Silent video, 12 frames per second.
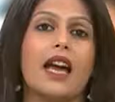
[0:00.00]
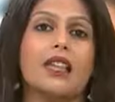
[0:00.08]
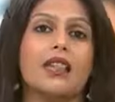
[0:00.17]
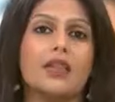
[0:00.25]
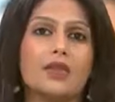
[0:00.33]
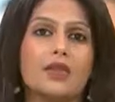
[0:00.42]

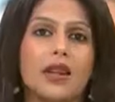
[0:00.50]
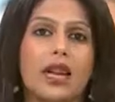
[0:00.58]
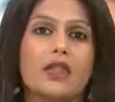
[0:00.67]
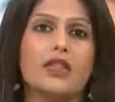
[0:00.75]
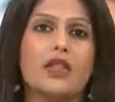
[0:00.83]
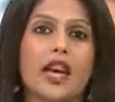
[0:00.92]
At this
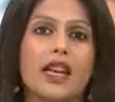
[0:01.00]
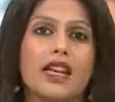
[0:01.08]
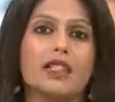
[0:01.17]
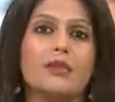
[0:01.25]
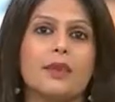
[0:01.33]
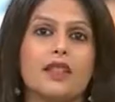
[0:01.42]
rate,
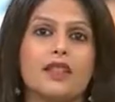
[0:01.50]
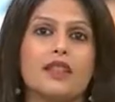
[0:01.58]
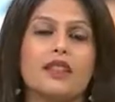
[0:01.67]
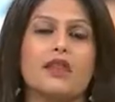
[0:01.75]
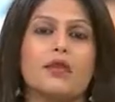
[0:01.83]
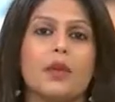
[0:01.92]
China's
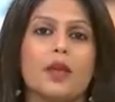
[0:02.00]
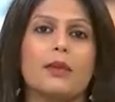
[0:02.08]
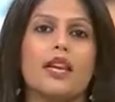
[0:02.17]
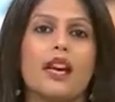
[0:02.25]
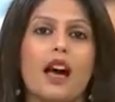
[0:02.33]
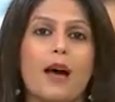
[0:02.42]
businesses will
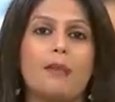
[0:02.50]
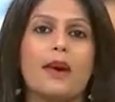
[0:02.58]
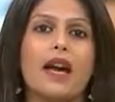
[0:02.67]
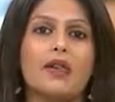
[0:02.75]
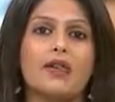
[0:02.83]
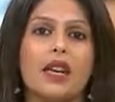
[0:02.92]
be up
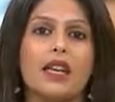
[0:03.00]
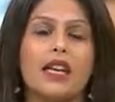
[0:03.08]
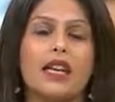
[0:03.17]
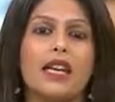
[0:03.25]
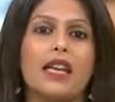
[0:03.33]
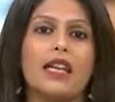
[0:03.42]
and
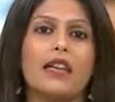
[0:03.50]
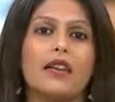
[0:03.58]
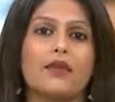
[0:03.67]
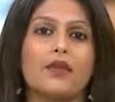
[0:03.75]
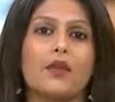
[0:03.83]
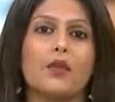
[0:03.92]
running in
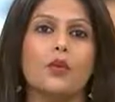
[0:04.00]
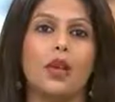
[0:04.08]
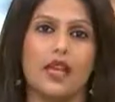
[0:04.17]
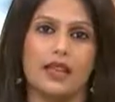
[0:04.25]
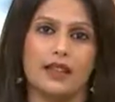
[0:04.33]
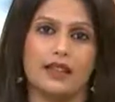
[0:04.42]
a few
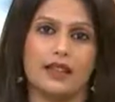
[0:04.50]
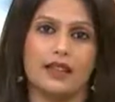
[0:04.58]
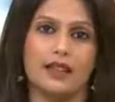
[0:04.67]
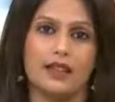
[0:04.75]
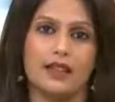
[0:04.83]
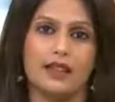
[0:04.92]

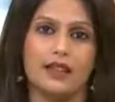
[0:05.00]
weeks.